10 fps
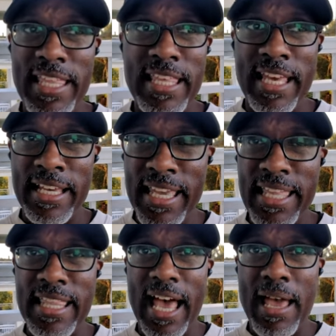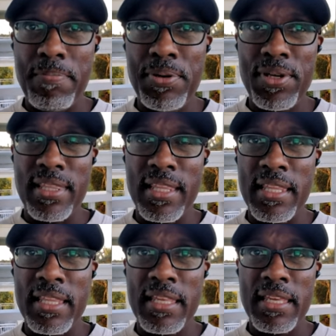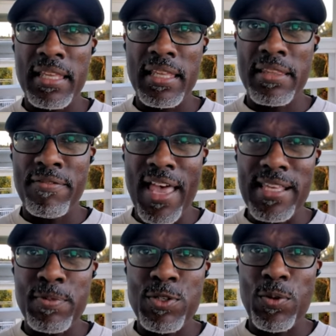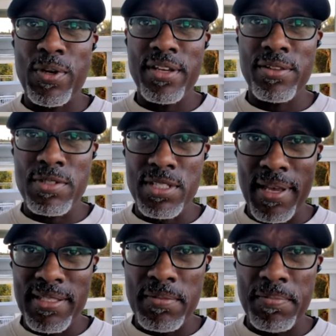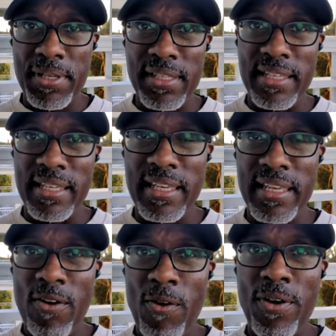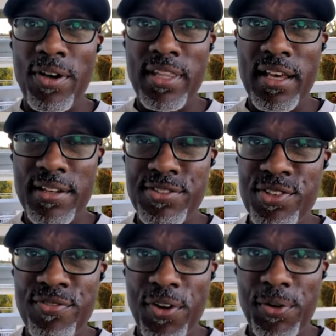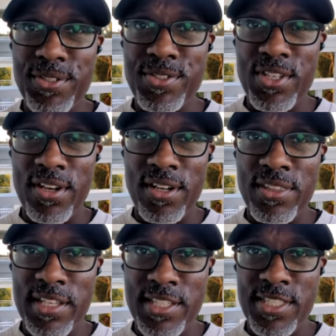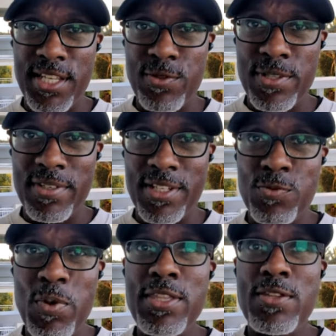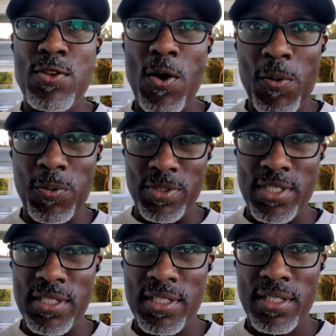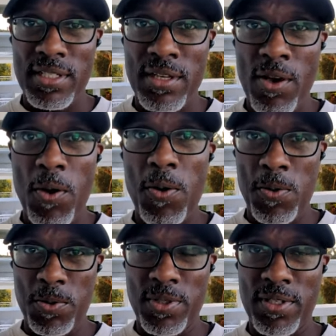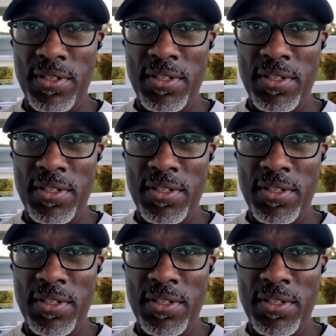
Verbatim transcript: And again, I put the vast majority of the responsibility on us, the voters, the constituents, because we don't hold